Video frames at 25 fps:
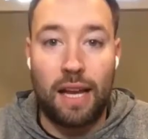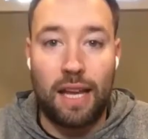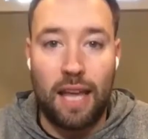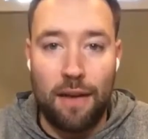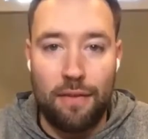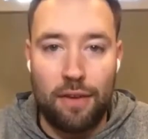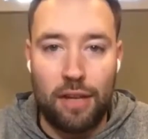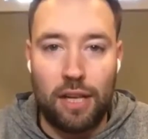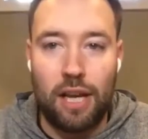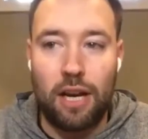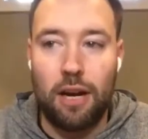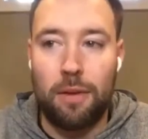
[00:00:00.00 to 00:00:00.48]

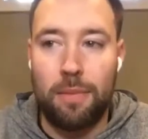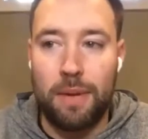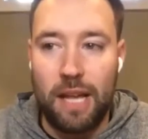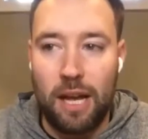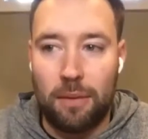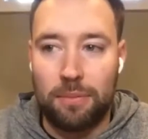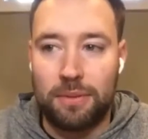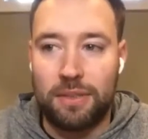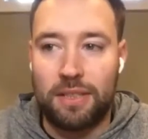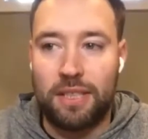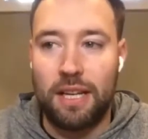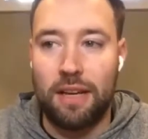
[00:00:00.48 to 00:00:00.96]
Kevin Larrabee
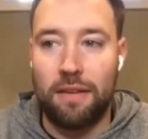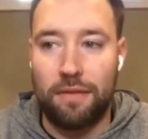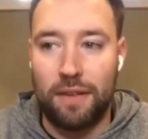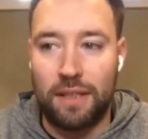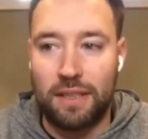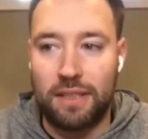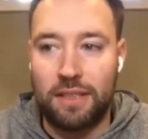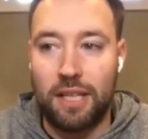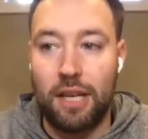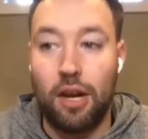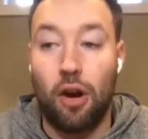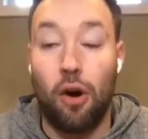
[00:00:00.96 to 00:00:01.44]
helps
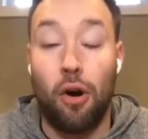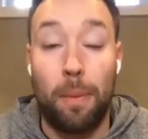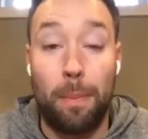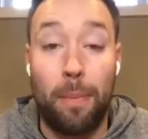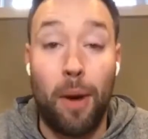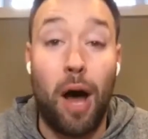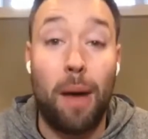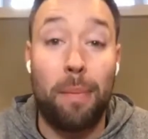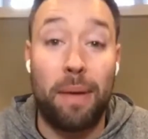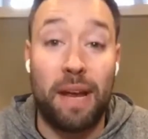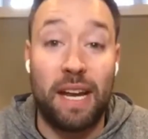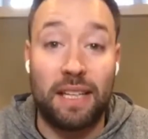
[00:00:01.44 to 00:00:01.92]
CFSC. Oh, and
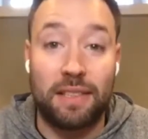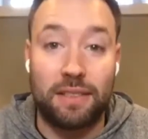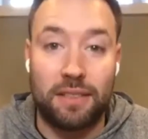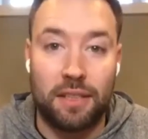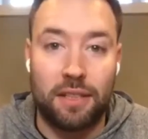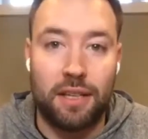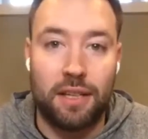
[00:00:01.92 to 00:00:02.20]
Bob Hansen.